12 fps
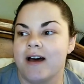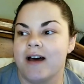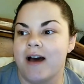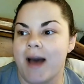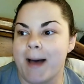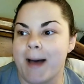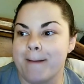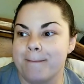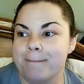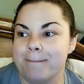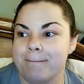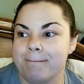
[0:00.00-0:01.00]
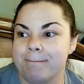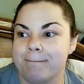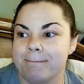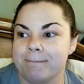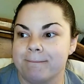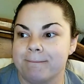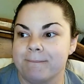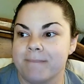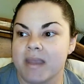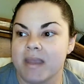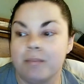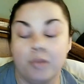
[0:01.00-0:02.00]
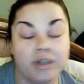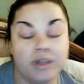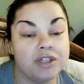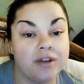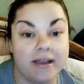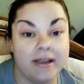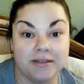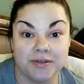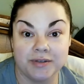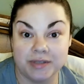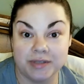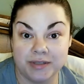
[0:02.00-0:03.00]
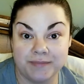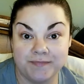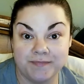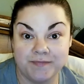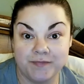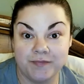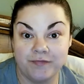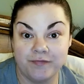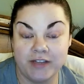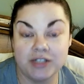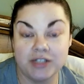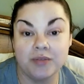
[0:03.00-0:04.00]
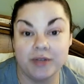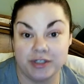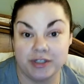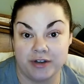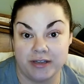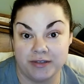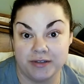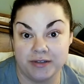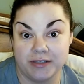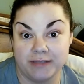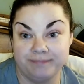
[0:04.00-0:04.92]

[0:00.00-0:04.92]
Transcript: Um, moisturizers, facial moisturizers.